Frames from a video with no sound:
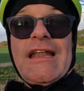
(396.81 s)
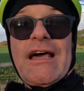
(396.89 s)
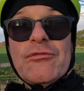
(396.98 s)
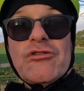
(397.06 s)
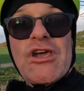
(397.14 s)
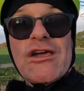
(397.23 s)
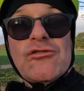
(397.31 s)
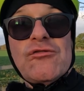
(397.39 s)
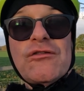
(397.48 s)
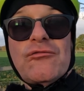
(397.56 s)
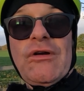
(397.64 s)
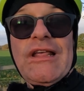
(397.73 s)
Now Cheshire
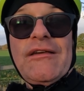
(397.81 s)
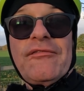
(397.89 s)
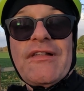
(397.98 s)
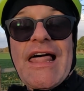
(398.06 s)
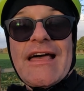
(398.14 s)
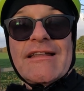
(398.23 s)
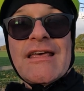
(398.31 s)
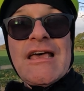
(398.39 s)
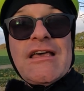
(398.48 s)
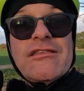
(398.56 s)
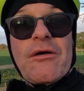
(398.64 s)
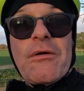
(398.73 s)
is really flat,
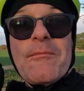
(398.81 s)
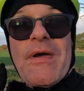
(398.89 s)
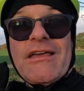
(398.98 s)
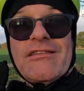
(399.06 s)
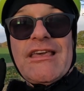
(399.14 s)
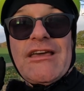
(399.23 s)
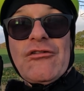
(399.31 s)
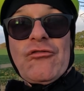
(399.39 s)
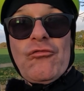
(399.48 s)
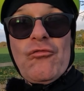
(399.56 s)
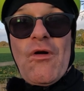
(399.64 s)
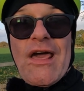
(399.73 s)
so it makes it
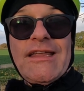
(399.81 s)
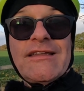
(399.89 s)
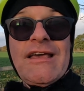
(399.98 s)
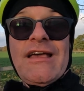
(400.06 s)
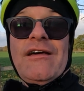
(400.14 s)
great